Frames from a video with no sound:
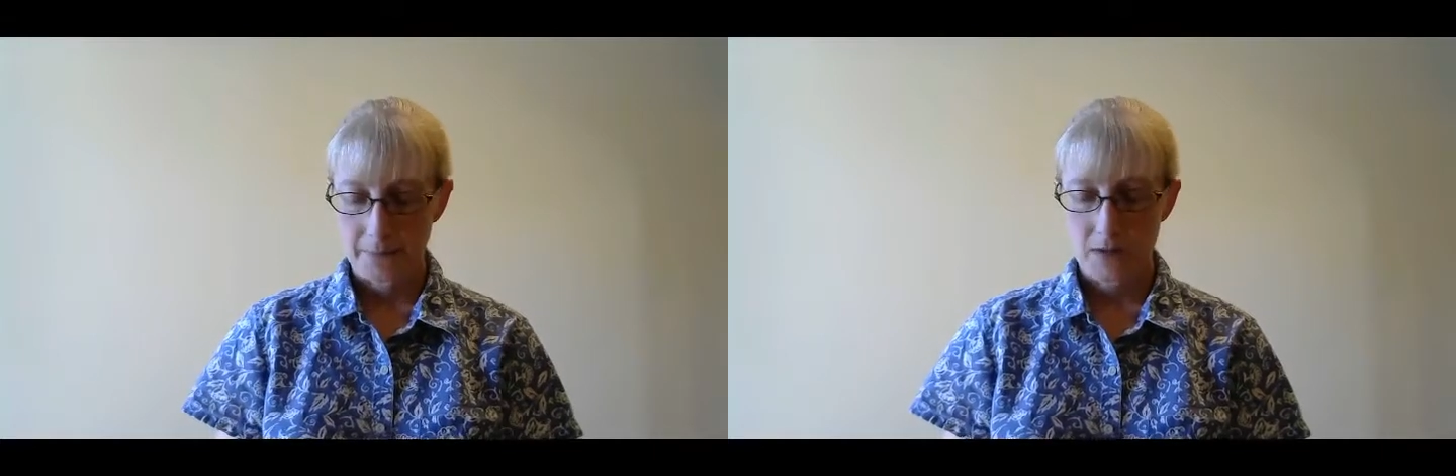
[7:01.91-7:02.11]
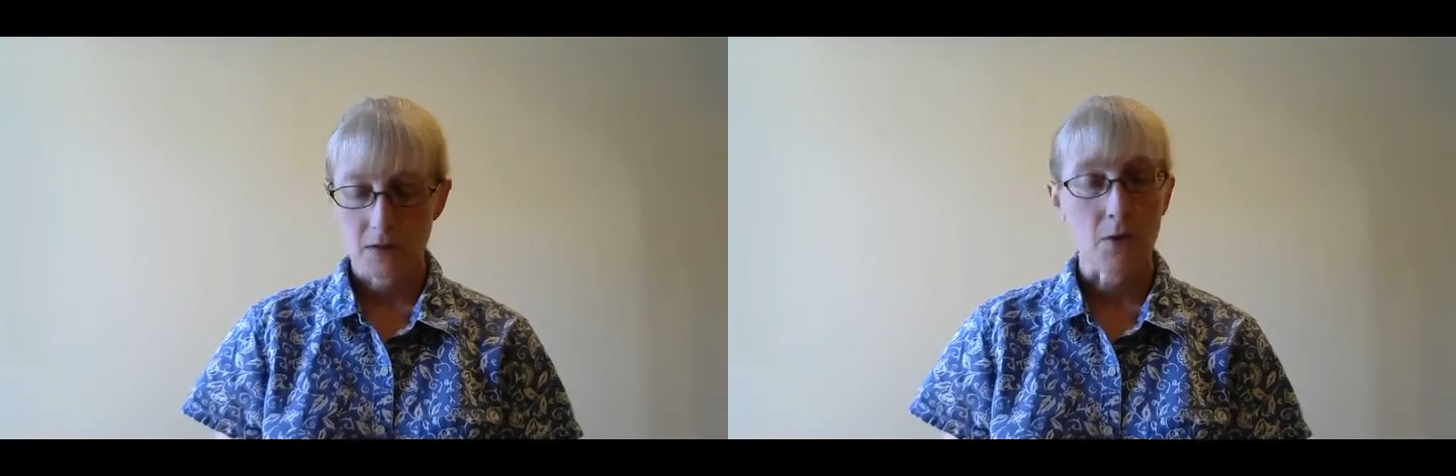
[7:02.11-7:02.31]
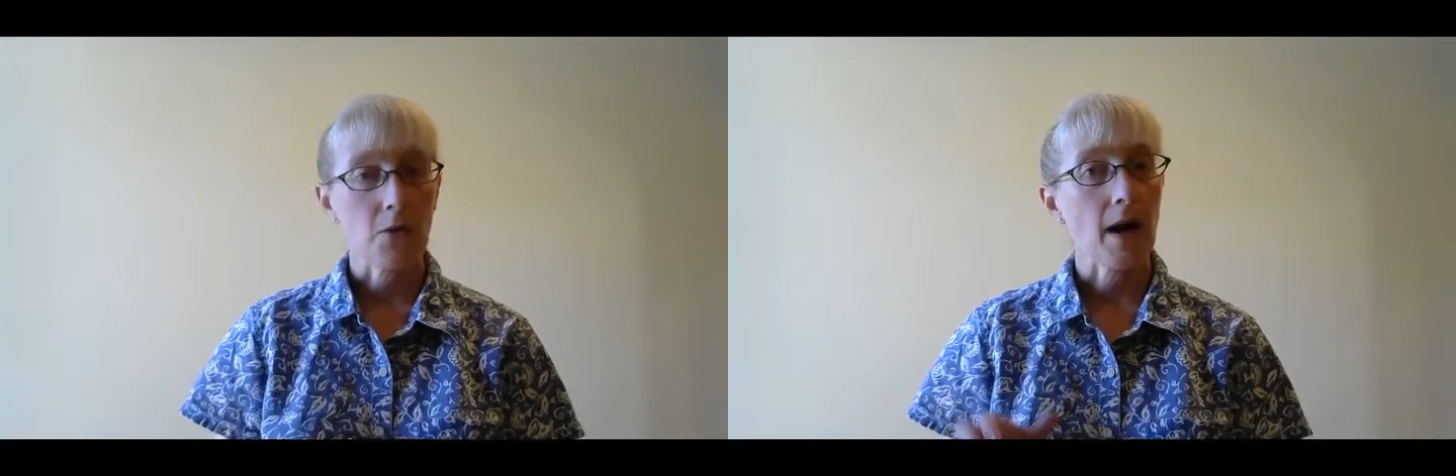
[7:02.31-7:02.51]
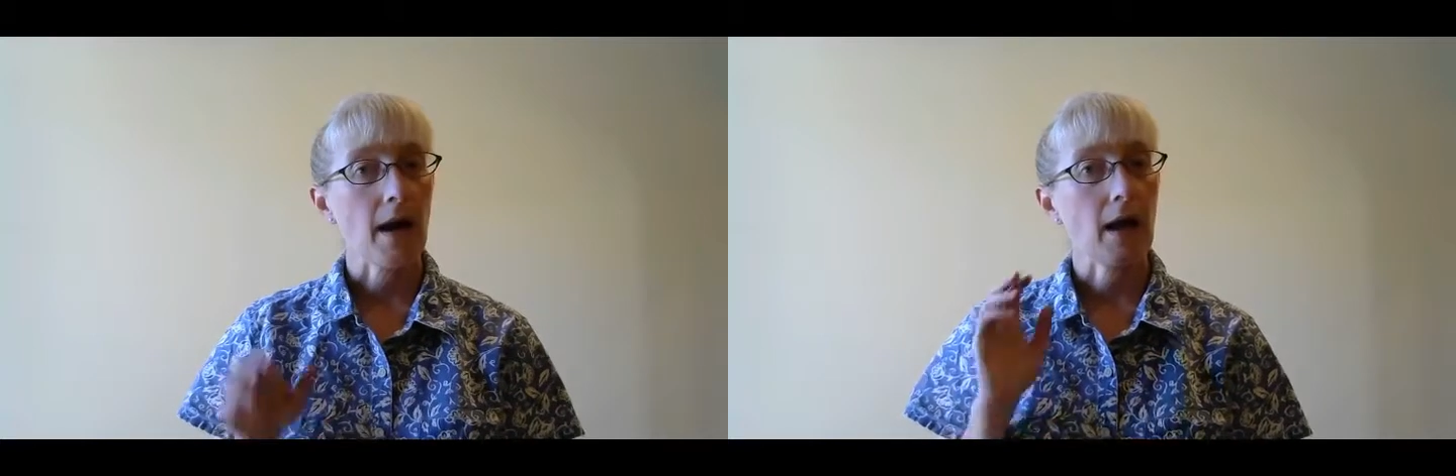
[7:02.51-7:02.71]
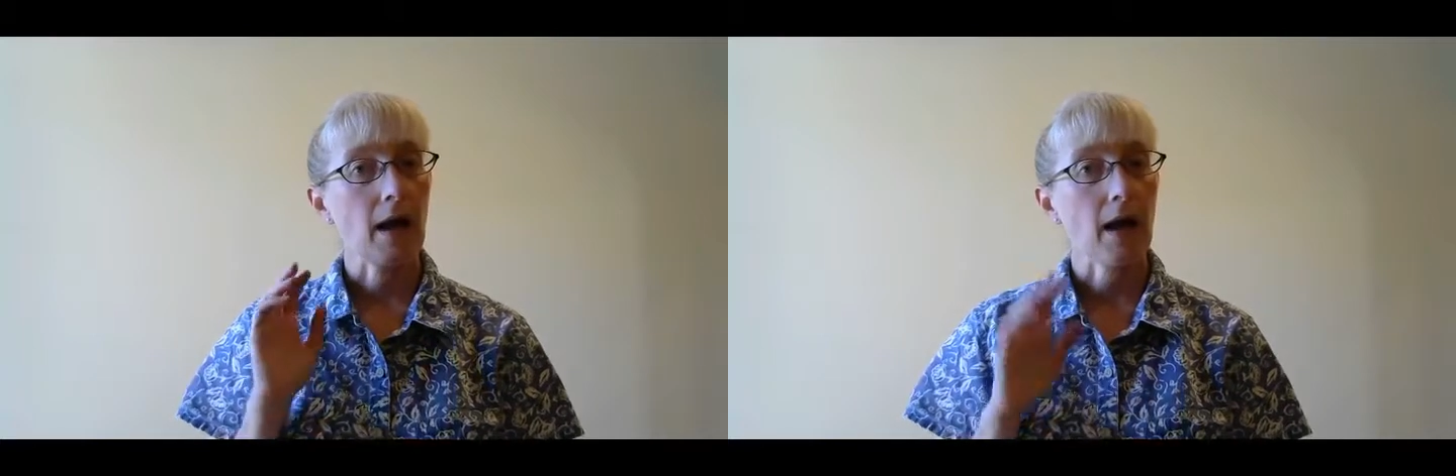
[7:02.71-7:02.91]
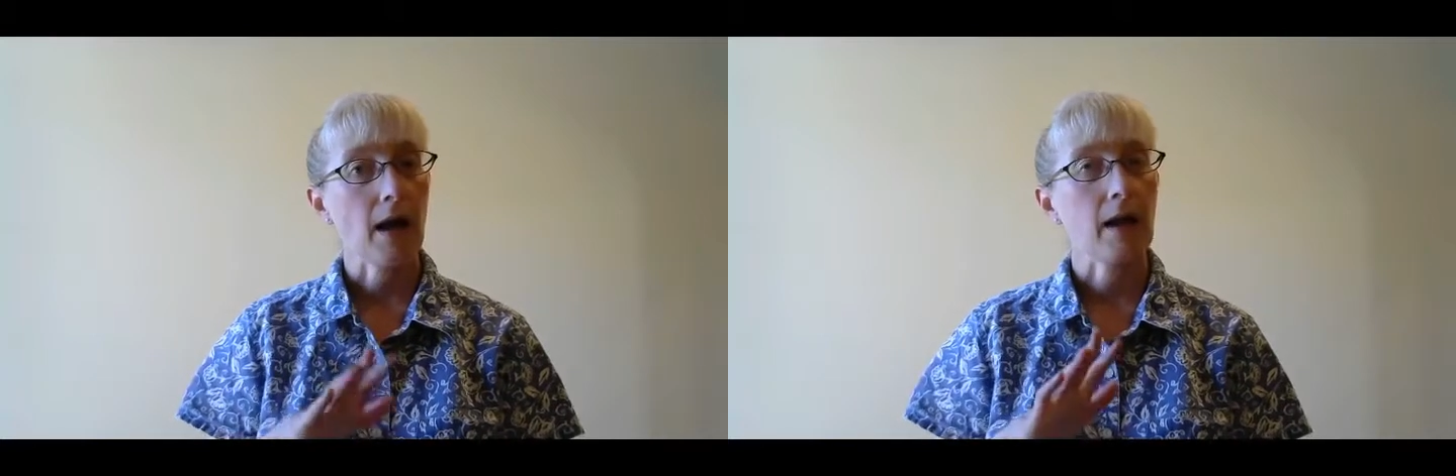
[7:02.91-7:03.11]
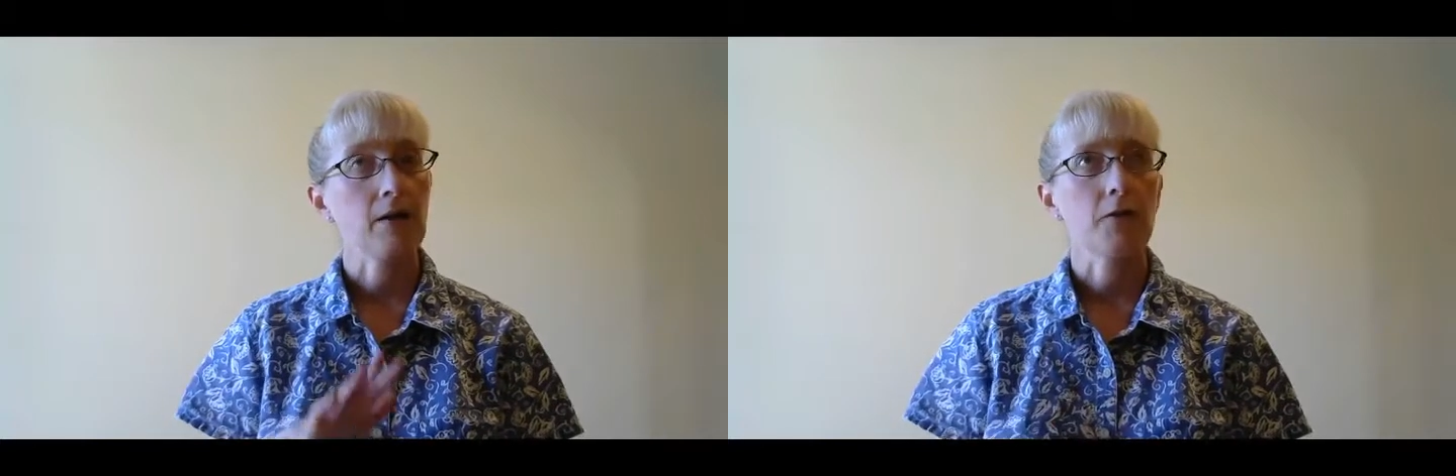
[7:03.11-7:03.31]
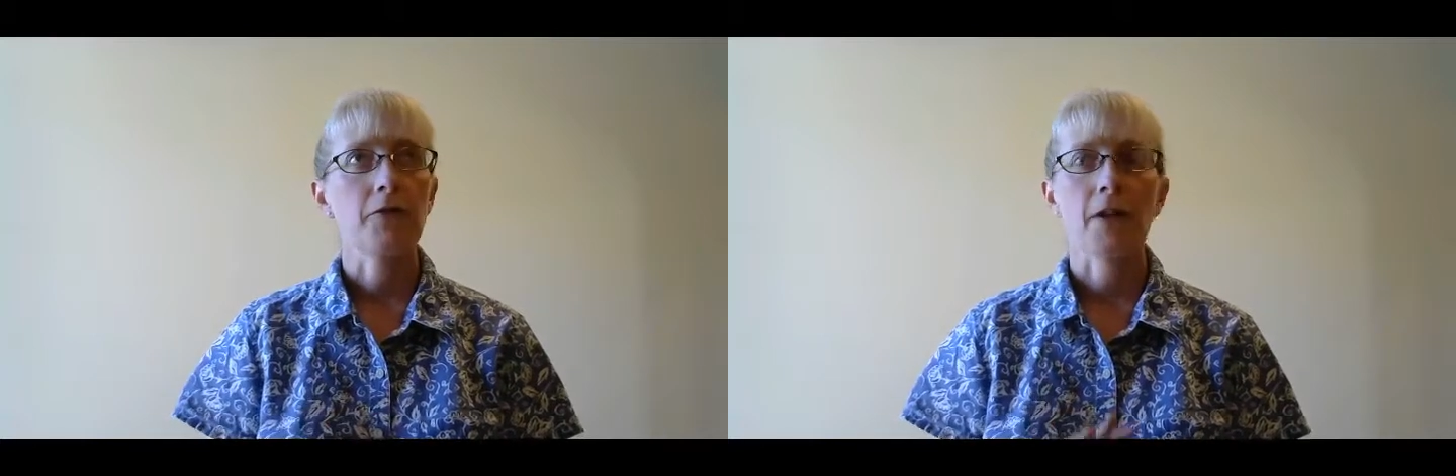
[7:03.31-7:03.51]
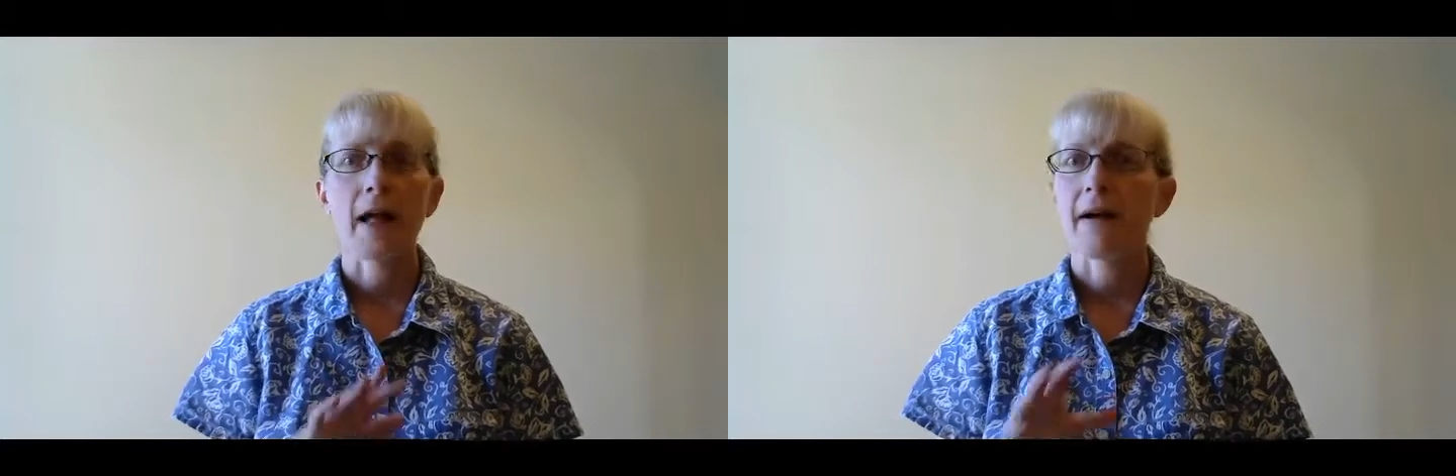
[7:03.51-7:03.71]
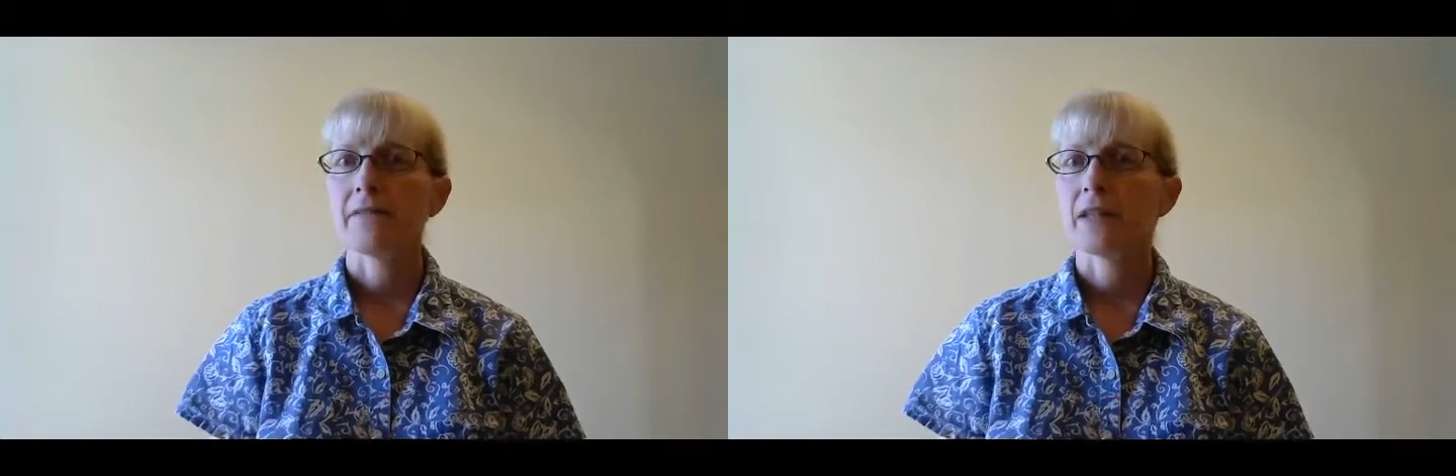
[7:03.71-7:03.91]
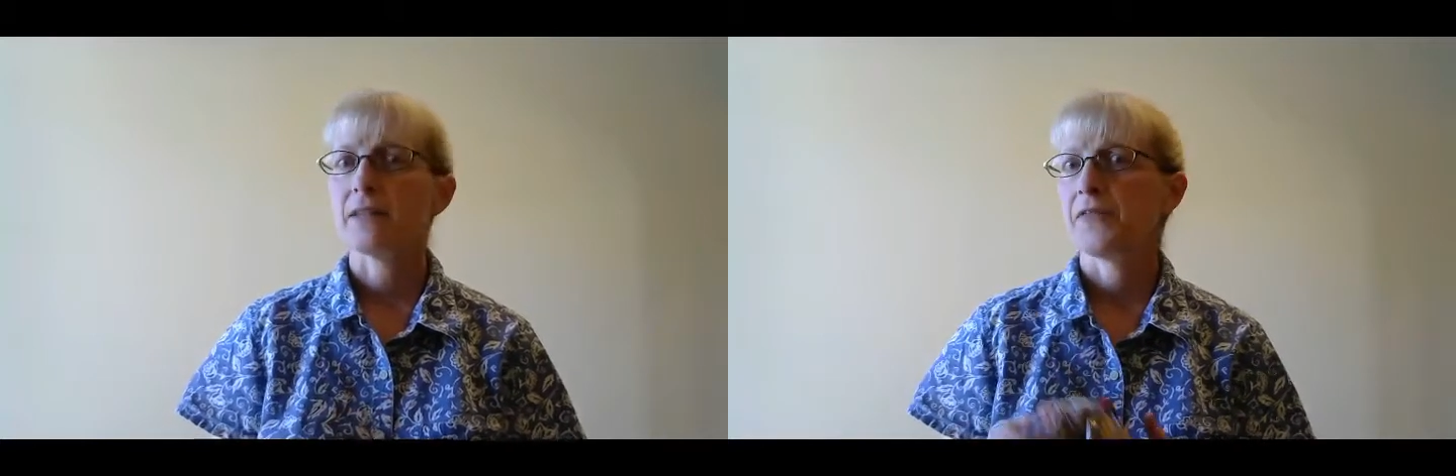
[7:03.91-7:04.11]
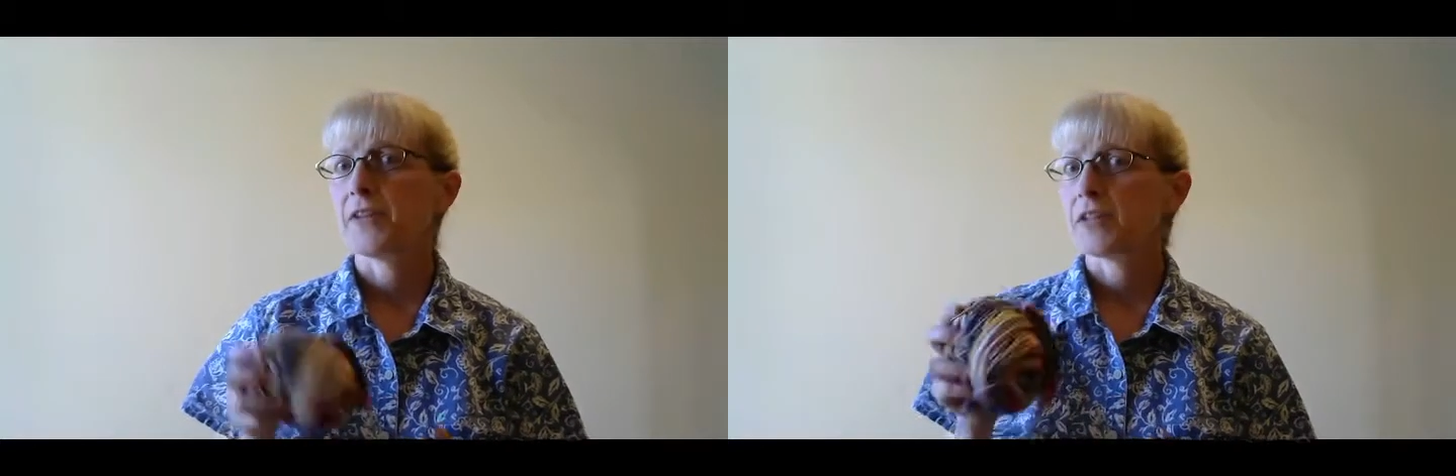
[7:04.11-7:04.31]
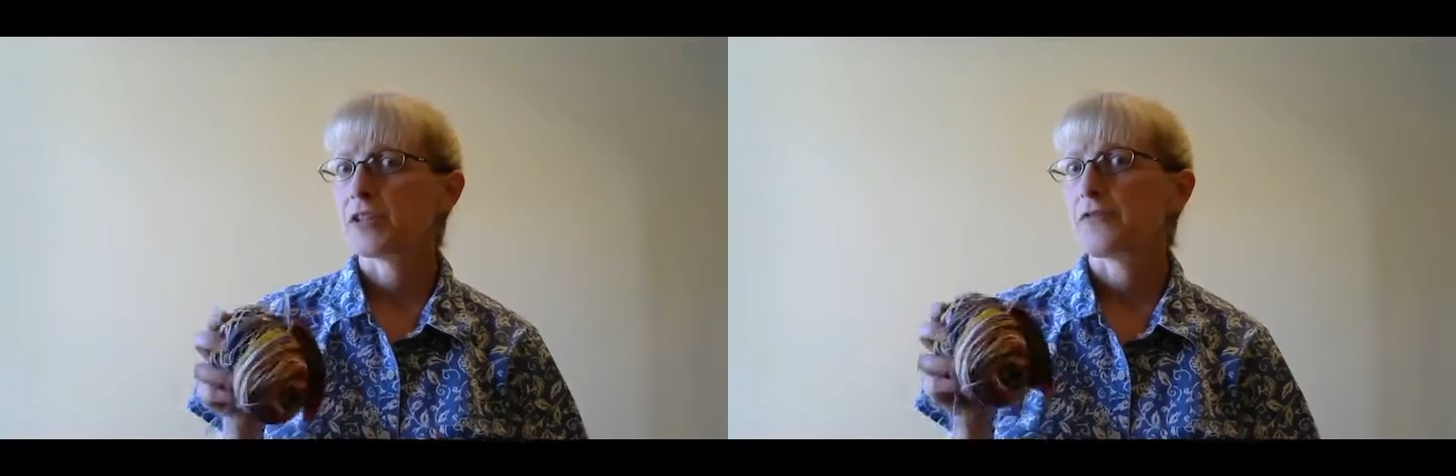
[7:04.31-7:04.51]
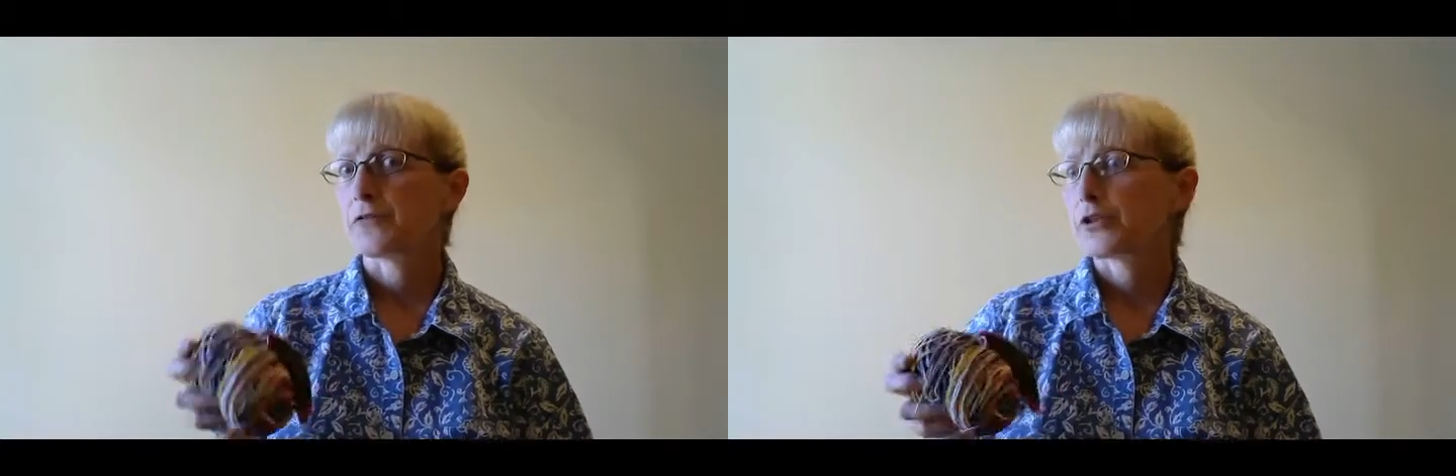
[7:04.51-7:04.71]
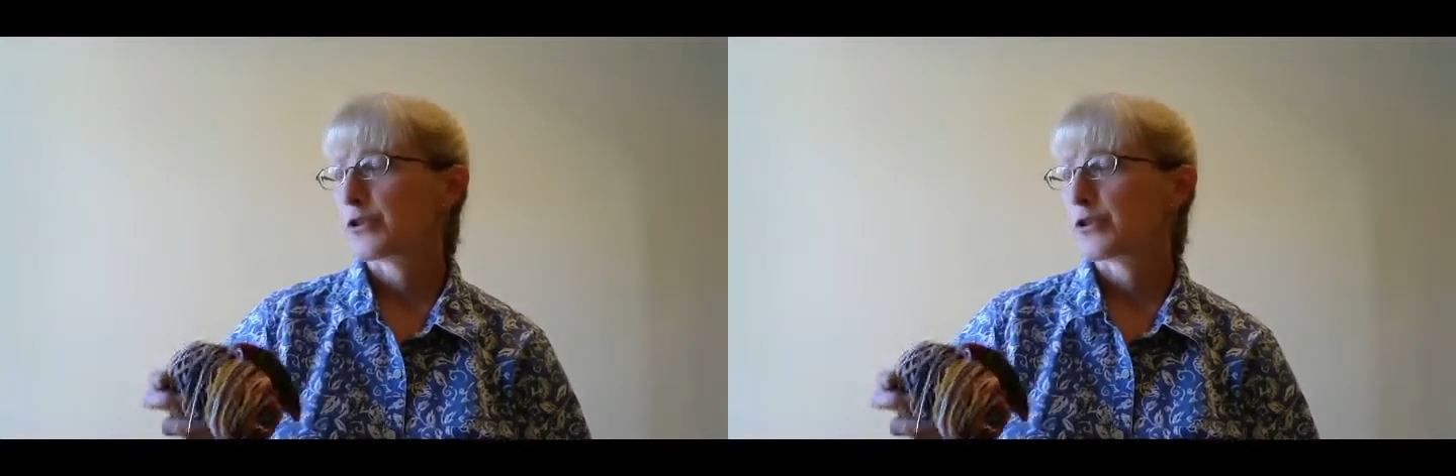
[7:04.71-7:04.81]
So I don't know if I'll have these finished for